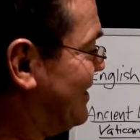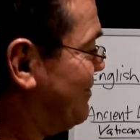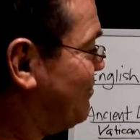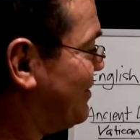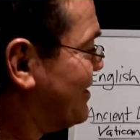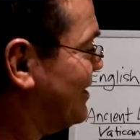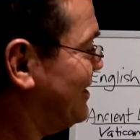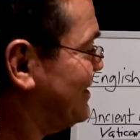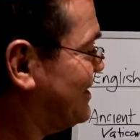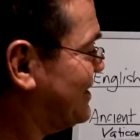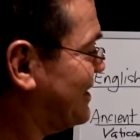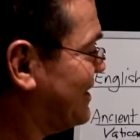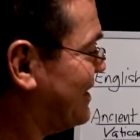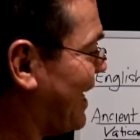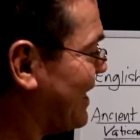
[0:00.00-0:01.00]

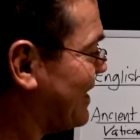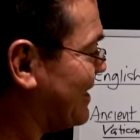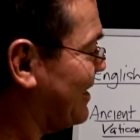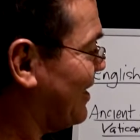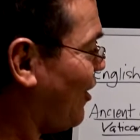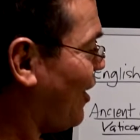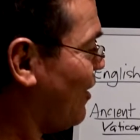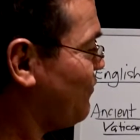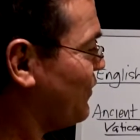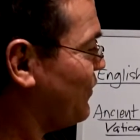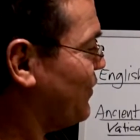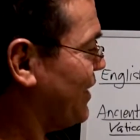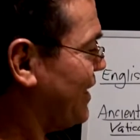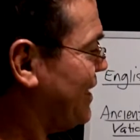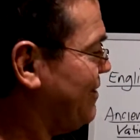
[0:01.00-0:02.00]
Because that hyphen
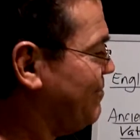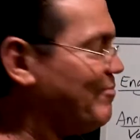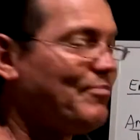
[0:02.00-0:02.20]
there